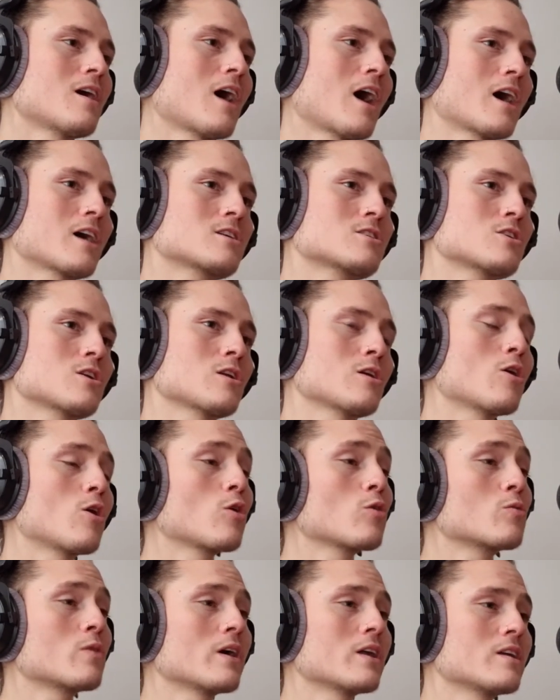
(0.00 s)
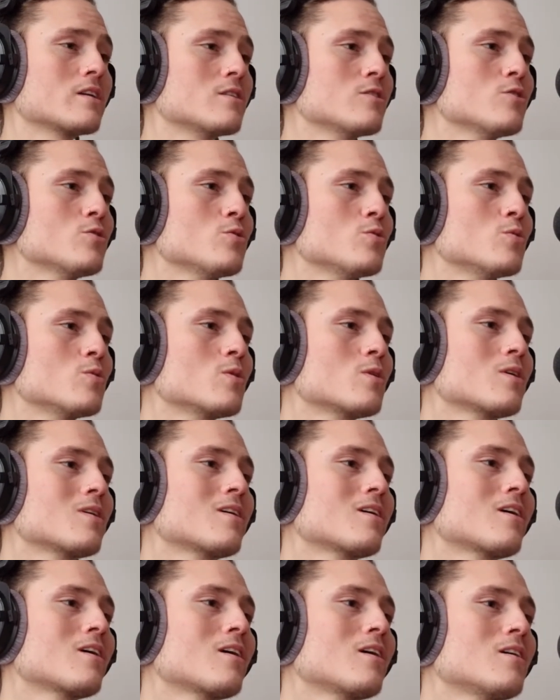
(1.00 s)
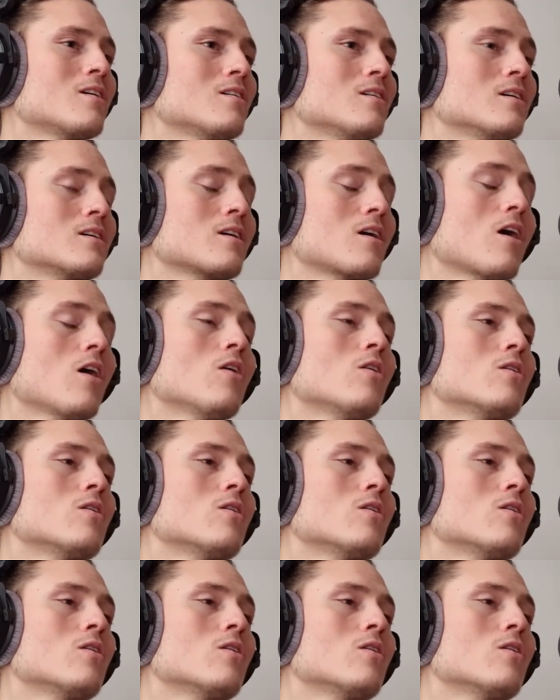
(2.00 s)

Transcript: actually already knew. Like,